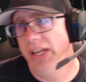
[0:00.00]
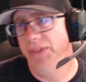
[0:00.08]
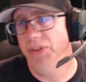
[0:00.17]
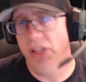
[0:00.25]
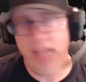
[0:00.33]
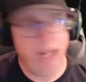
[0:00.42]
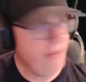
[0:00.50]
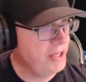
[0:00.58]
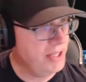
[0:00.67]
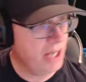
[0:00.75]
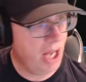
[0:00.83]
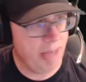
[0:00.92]
if you let
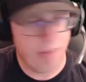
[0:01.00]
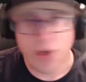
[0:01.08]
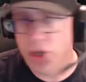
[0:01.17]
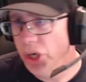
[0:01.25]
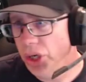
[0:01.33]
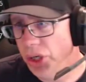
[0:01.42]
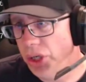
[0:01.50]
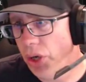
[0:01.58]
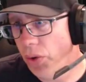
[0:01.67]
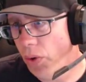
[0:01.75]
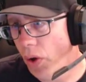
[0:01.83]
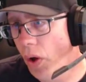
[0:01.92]
the timer
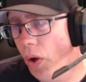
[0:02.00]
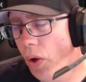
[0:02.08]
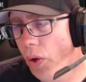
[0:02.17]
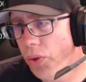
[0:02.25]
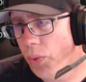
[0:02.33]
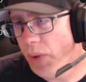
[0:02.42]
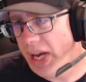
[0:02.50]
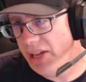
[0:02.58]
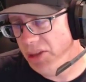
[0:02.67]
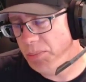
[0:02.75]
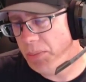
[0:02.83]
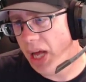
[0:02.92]
go all the way
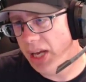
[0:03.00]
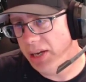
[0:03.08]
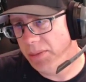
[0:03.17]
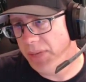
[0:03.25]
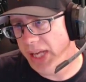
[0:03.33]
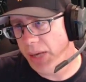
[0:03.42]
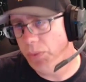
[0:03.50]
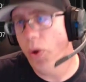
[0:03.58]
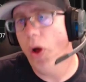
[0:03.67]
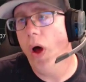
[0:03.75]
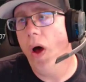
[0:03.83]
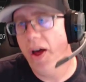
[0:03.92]
to the bottom, it
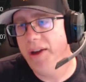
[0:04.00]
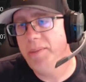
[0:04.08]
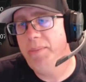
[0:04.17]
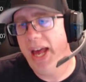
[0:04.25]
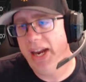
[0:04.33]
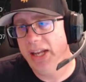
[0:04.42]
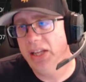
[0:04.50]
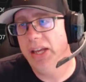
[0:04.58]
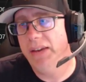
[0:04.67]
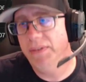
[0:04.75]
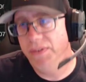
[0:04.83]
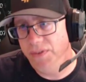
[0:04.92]
will
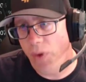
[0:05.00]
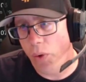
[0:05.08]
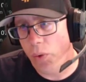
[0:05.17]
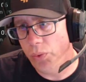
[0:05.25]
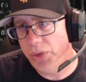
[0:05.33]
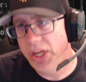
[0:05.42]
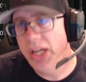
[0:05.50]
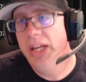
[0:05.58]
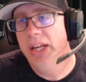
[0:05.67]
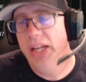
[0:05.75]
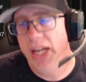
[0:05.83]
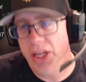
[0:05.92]
automatically fold
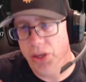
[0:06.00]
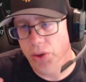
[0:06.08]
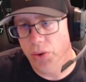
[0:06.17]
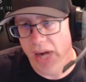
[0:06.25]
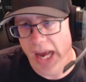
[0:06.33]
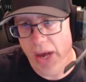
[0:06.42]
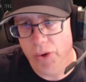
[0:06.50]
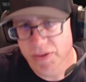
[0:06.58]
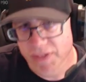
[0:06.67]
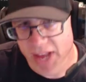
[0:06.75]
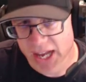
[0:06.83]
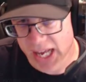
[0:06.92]
and you're out
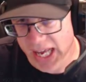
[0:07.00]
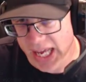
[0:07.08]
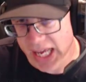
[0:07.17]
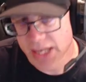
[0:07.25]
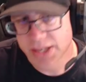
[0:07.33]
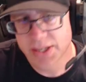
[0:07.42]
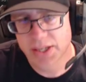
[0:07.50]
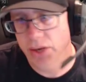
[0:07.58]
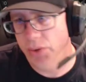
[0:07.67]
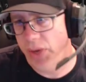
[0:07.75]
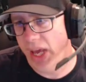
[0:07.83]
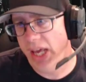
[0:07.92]
of that hand.
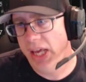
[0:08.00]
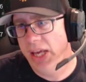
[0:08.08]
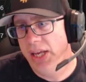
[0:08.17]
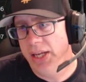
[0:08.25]
Okay?